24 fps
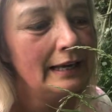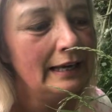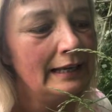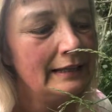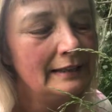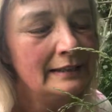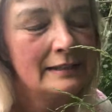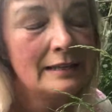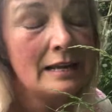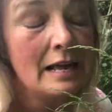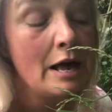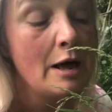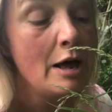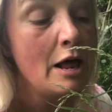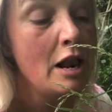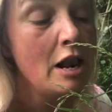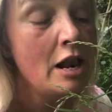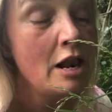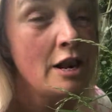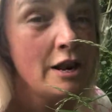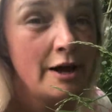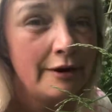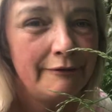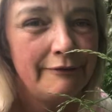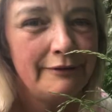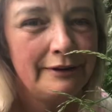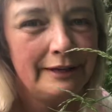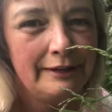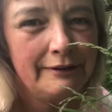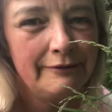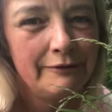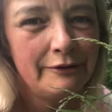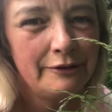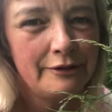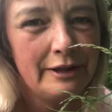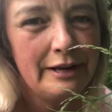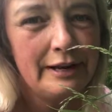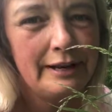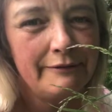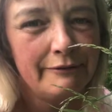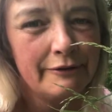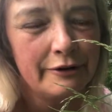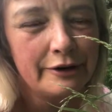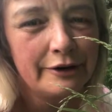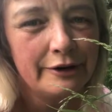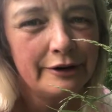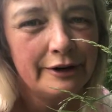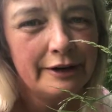is lovely for the
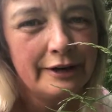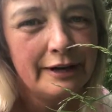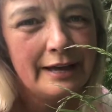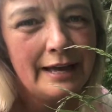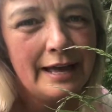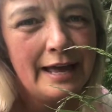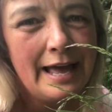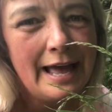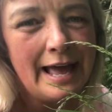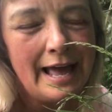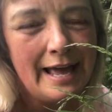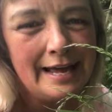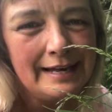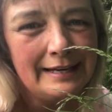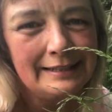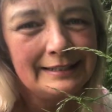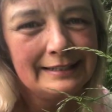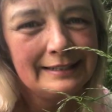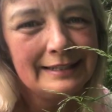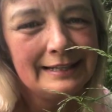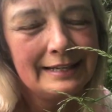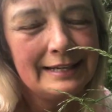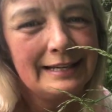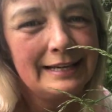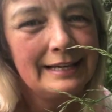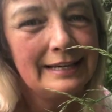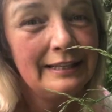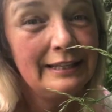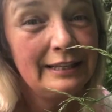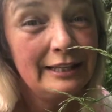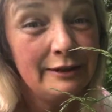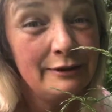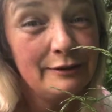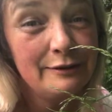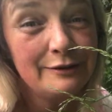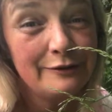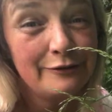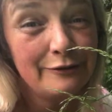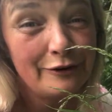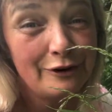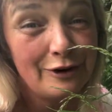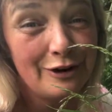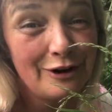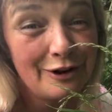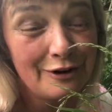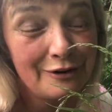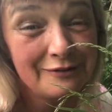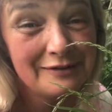liver and used for
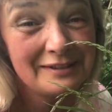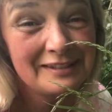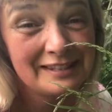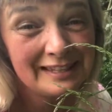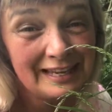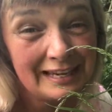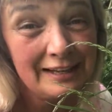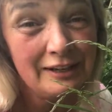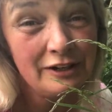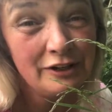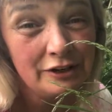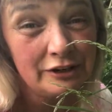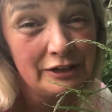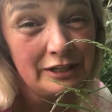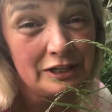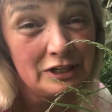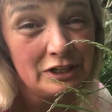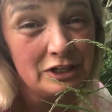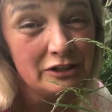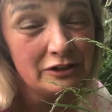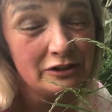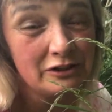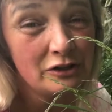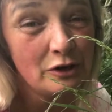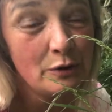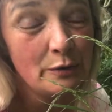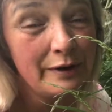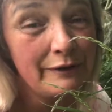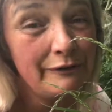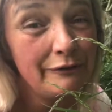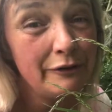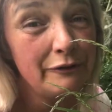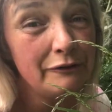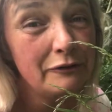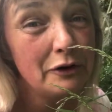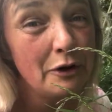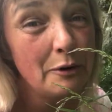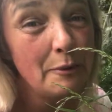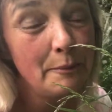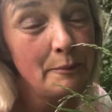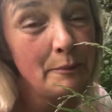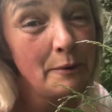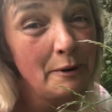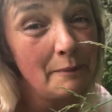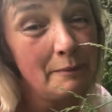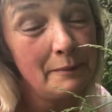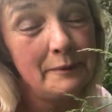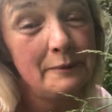a lot of skin conditions. So if you've got
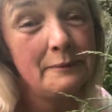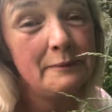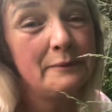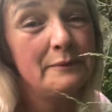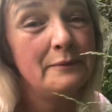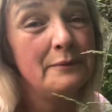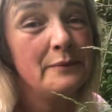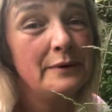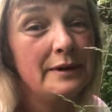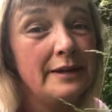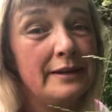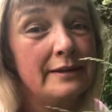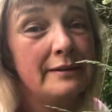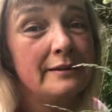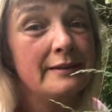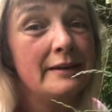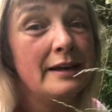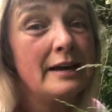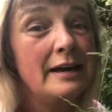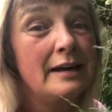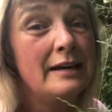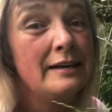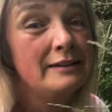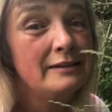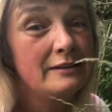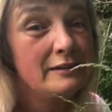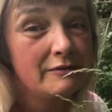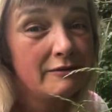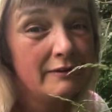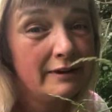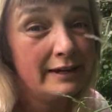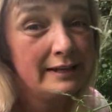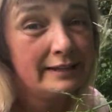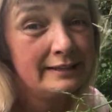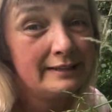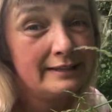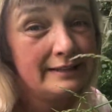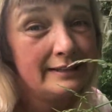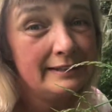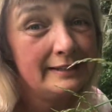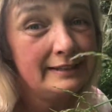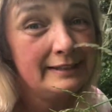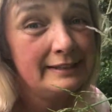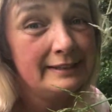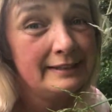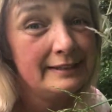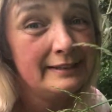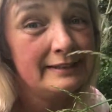problem with
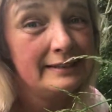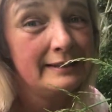psoriasis